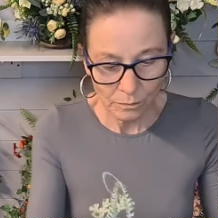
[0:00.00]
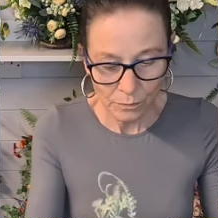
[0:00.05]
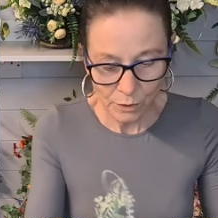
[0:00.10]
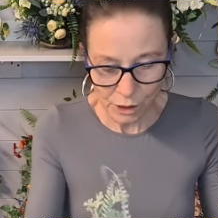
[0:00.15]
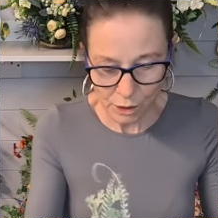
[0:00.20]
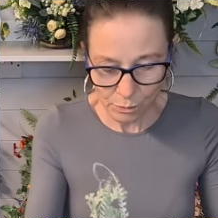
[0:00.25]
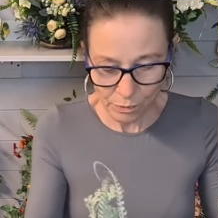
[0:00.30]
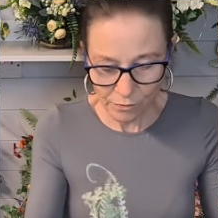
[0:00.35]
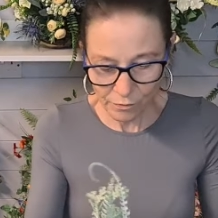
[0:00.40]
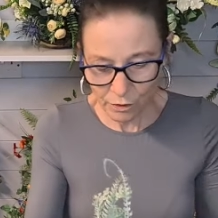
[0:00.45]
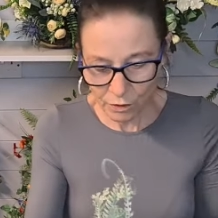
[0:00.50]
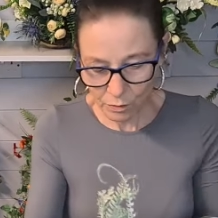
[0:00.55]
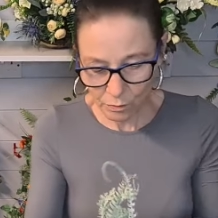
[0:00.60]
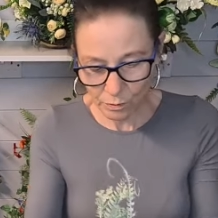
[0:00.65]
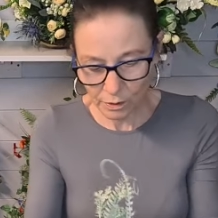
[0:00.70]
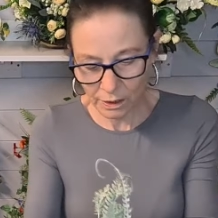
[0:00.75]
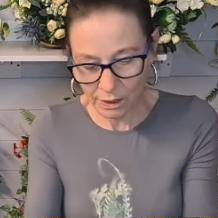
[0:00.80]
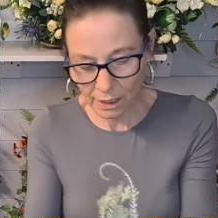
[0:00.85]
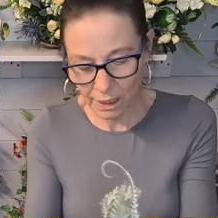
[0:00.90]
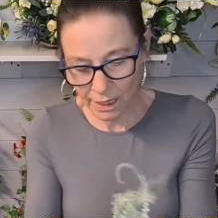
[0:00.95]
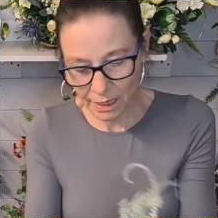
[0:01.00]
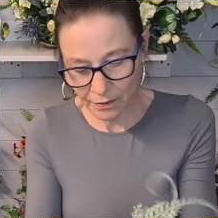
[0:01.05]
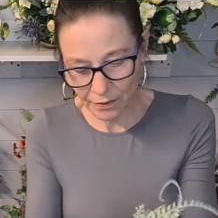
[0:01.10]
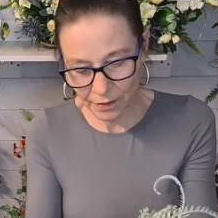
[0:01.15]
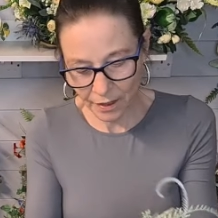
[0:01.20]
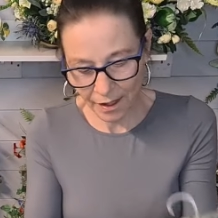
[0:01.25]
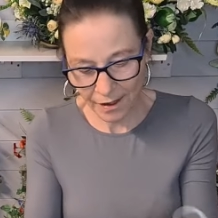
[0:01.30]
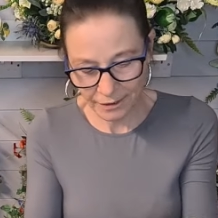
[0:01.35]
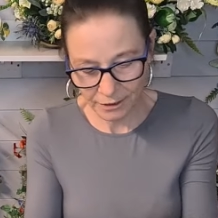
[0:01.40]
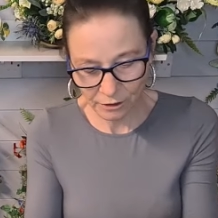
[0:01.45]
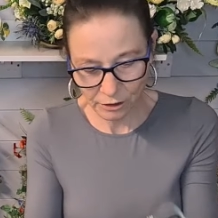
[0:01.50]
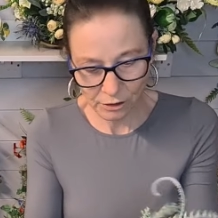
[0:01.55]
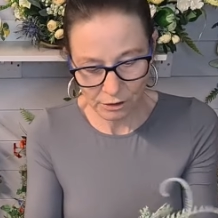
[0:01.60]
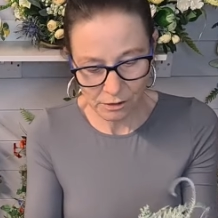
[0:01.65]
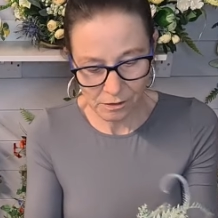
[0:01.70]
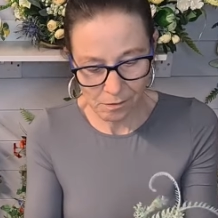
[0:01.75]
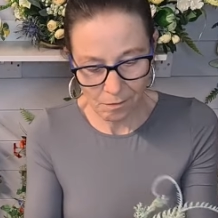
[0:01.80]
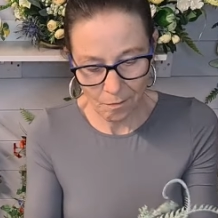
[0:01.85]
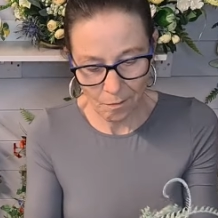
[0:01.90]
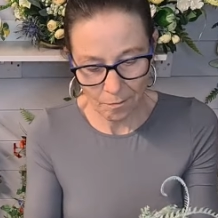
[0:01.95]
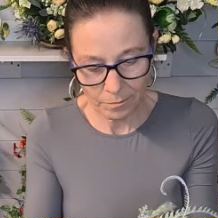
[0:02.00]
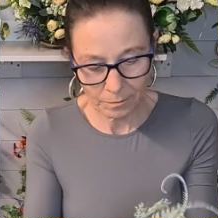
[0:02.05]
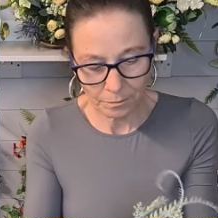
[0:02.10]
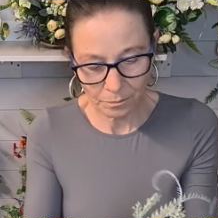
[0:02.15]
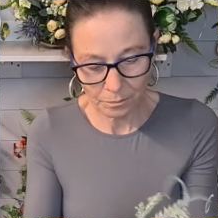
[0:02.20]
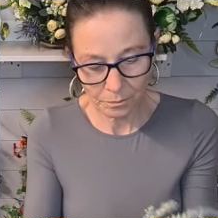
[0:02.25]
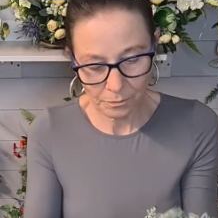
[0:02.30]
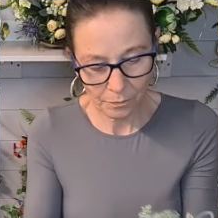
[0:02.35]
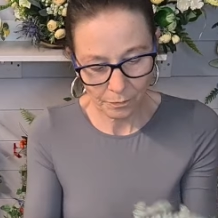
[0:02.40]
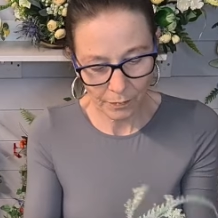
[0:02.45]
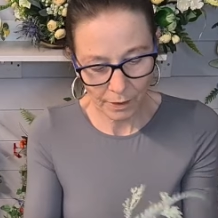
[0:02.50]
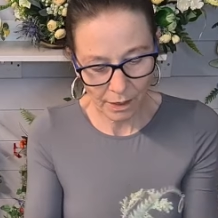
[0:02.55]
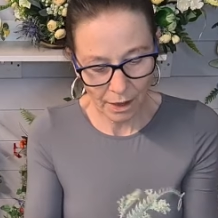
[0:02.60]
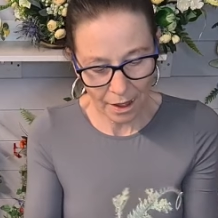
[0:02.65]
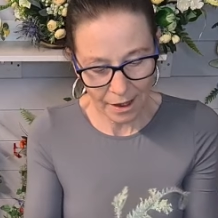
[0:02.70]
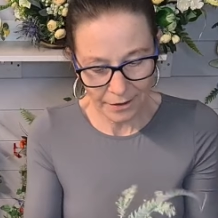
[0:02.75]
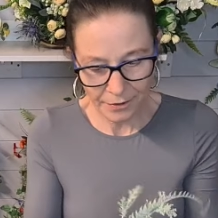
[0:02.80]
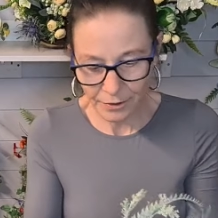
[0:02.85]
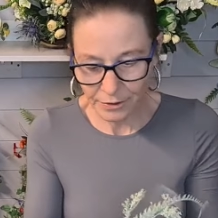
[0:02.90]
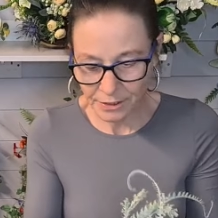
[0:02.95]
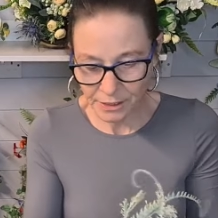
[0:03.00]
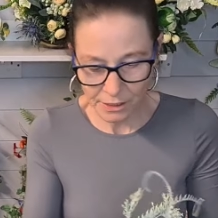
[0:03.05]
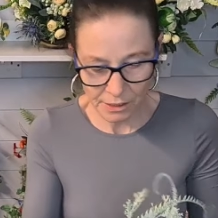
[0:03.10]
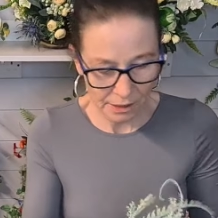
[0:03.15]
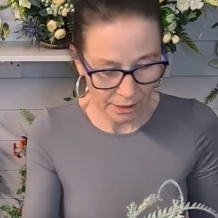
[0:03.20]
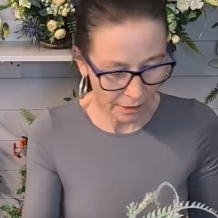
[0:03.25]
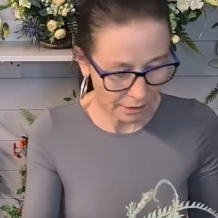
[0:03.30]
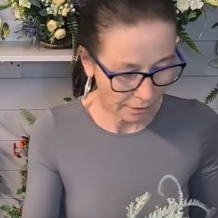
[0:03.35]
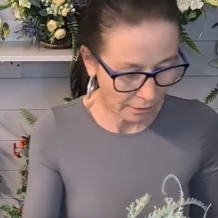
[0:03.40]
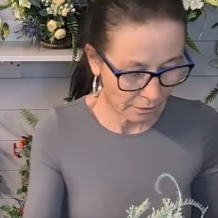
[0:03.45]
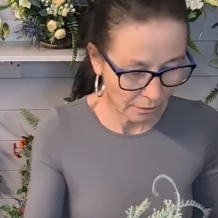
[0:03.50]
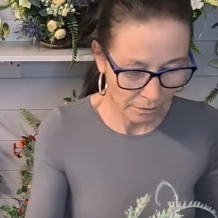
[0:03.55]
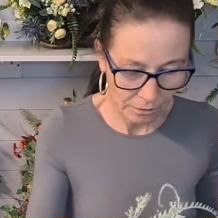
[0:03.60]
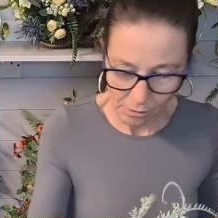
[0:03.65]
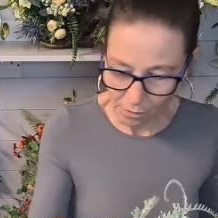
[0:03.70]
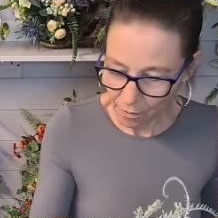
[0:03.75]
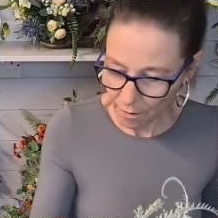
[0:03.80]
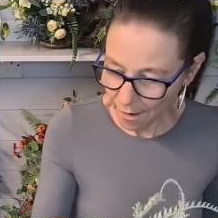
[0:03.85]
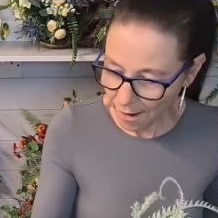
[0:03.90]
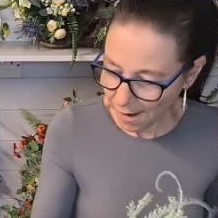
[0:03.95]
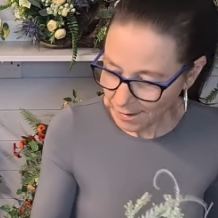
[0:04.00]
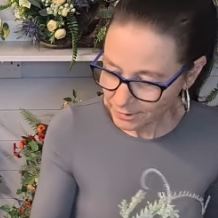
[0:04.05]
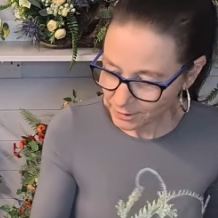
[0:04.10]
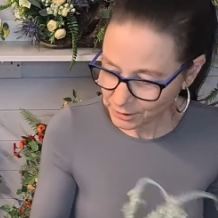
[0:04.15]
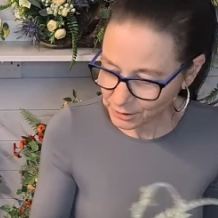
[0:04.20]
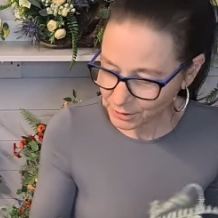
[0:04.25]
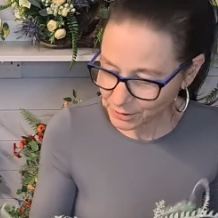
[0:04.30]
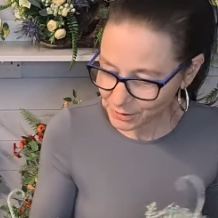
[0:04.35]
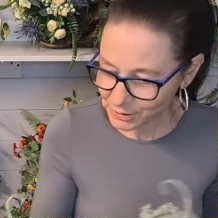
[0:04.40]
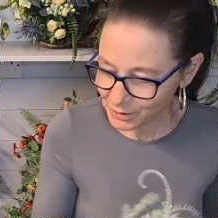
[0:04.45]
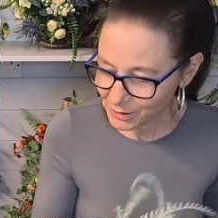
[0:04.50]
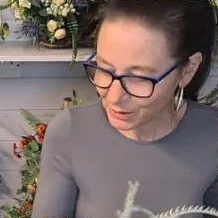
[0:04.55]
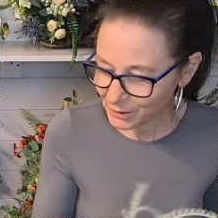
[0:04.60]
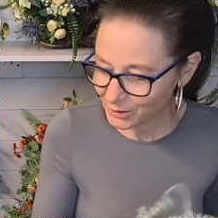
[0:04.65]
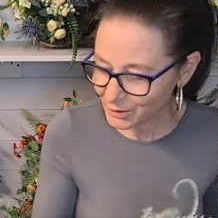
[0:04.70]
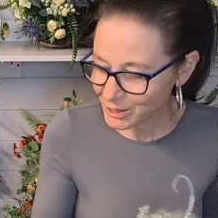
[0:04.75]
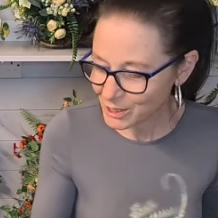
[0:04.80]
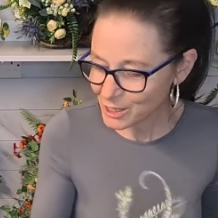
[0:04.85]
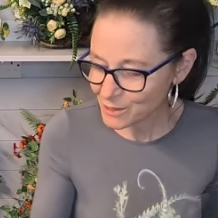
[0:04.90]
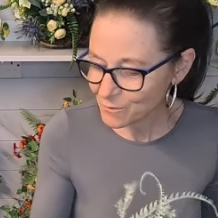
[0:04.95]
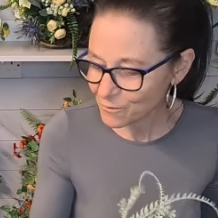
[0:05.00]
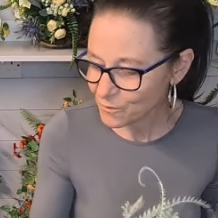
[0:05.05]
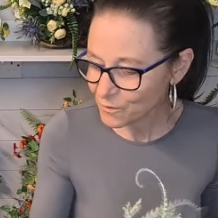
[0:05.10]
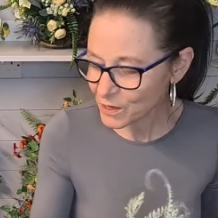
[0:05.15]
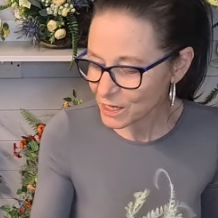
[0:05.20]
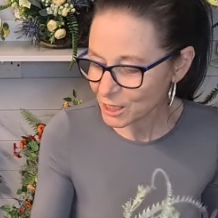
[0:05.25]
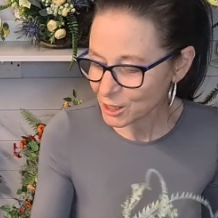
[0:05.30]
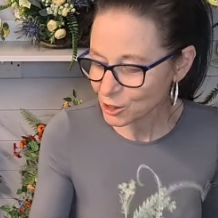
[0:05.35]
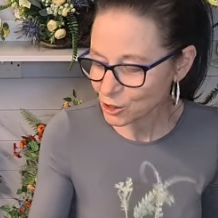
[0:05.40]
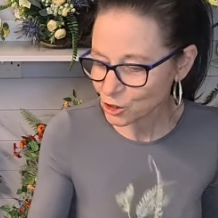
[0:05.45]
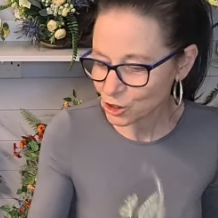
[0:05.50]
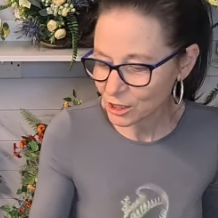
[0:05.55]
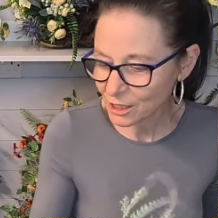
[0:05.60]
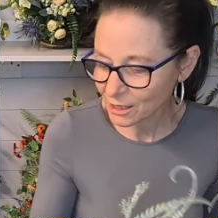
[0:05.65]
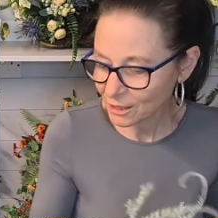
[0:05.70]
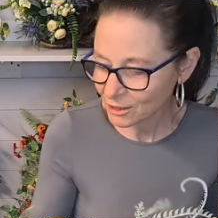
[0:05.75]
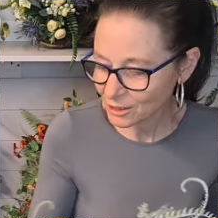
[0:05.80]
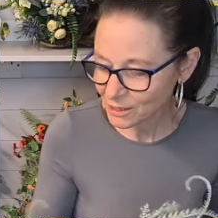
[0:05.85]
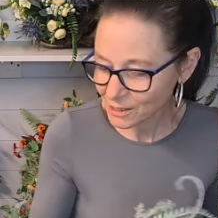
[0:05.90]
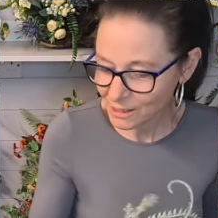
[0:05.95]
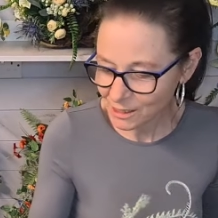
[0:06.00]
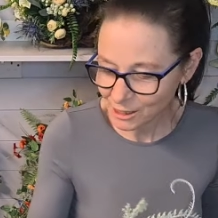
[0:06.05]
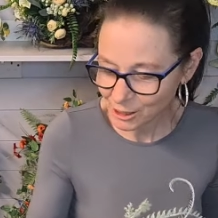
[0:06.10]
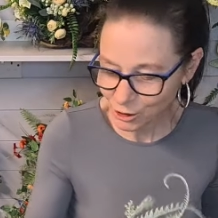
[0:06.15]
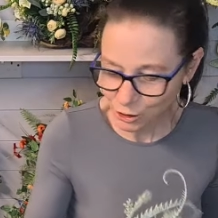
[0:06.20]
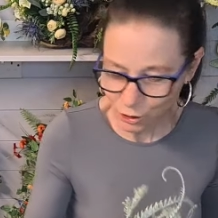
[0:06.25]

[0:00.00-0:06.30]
So we've got one like that either side. Look at him flinching because it's